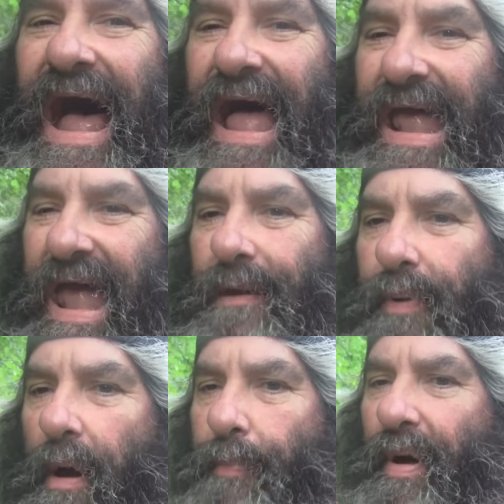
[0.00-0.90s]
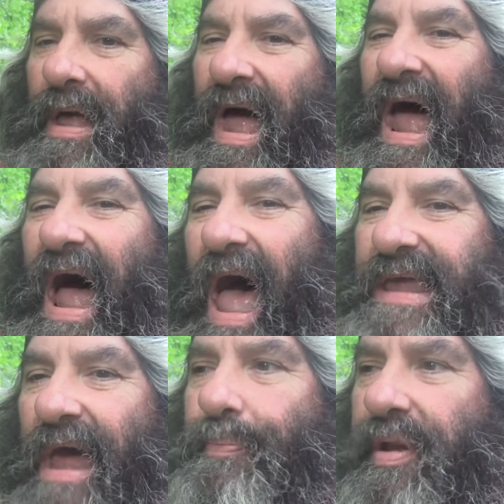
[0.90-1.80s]
I have up. I
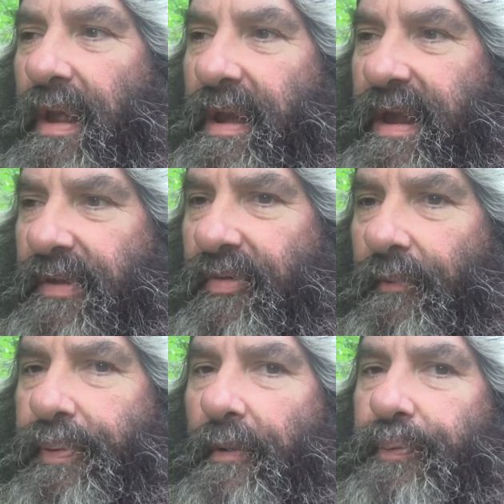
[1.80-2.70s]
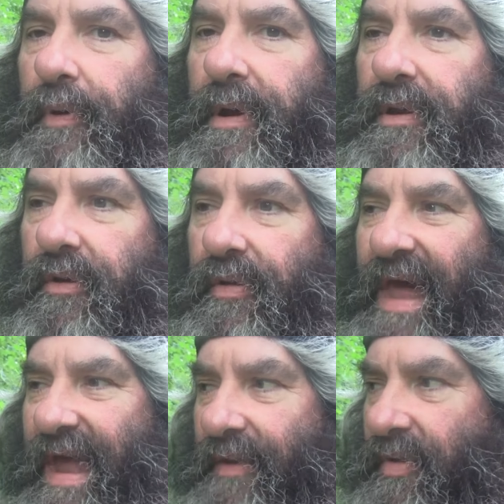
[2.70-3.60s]
got plenty, so feel free to do
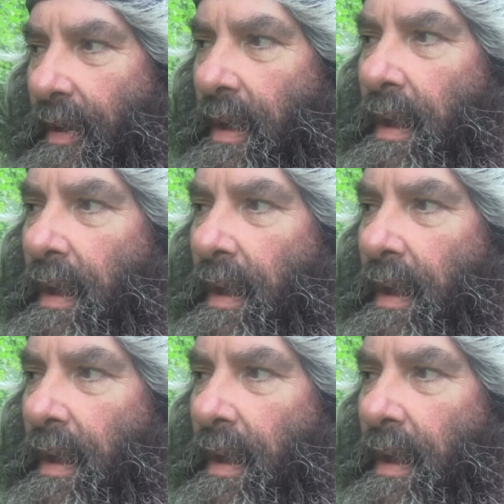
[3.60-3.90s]
that.